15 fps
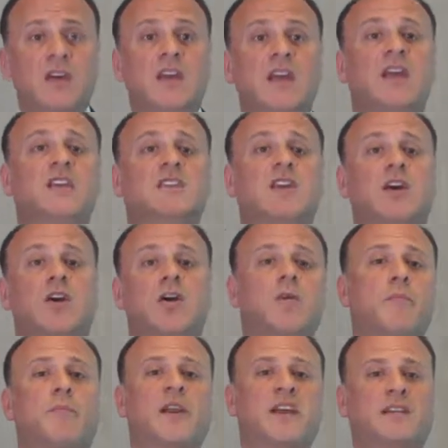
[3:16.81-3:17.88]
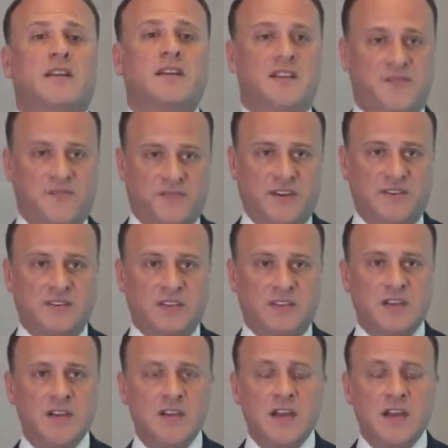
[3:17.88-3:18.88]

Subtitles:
is completely different.